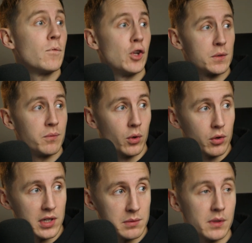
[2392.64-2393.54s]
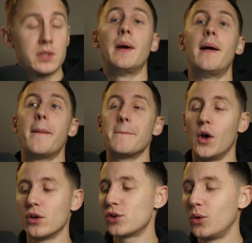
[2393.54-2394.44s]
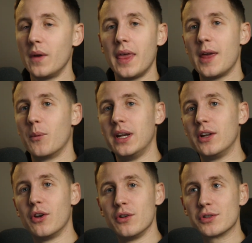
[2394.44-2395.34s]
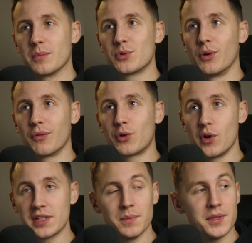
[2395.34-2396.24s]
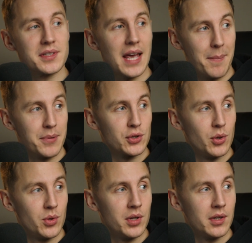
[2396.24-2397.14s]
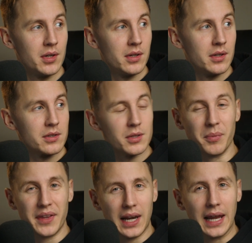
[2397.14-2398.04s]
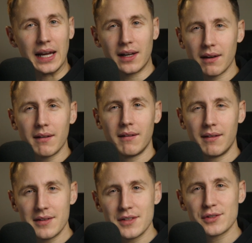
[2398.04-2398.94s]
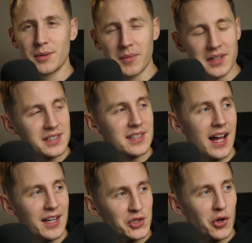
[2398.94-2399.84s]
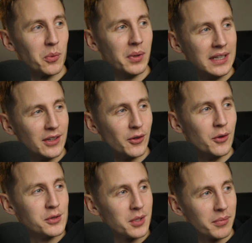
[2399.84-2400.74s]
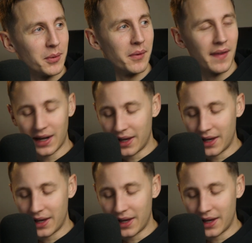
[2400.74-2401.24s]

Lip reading: Just before Christmas. Also, we need to do some sort of Christmas episode. Something that stands out. We need to do something with a